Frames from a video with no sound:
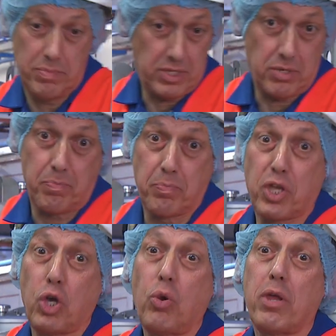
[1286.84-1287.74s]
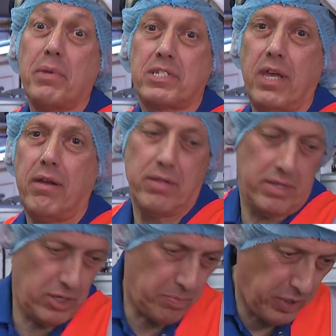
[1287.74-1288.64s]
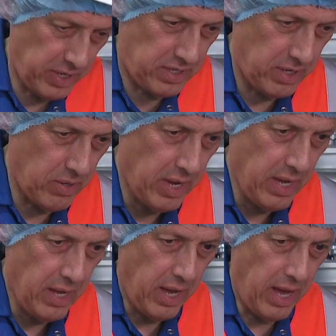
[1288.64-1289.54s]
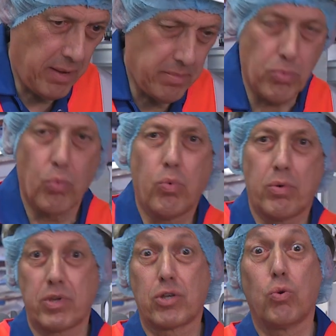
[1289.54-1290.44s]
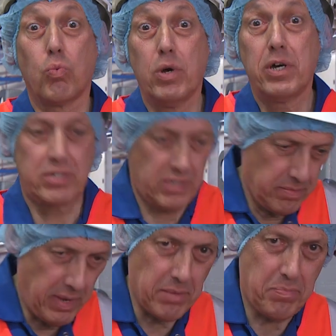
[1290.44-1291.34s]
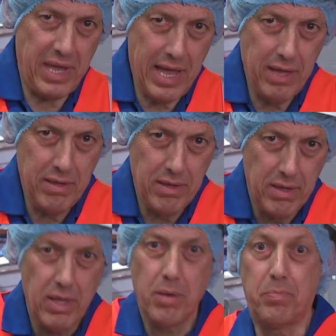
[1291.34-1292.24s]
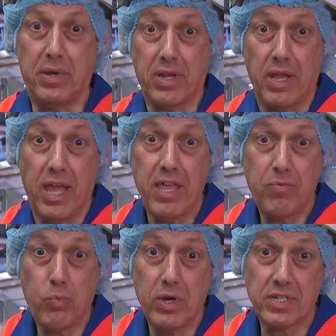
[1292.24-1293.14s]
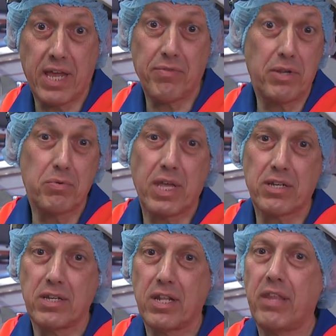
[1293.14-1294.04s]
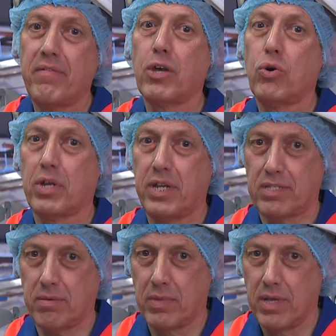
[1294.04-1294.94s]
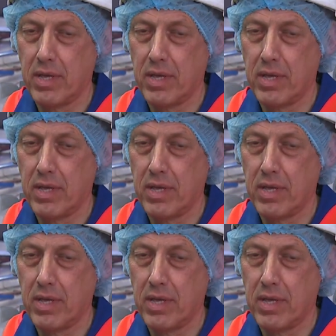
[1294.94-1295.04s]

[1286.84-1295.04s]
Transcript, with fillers: it's a peculiar material that you put into um, what we call wort to make beer, but he worked out that it was actually a living organism.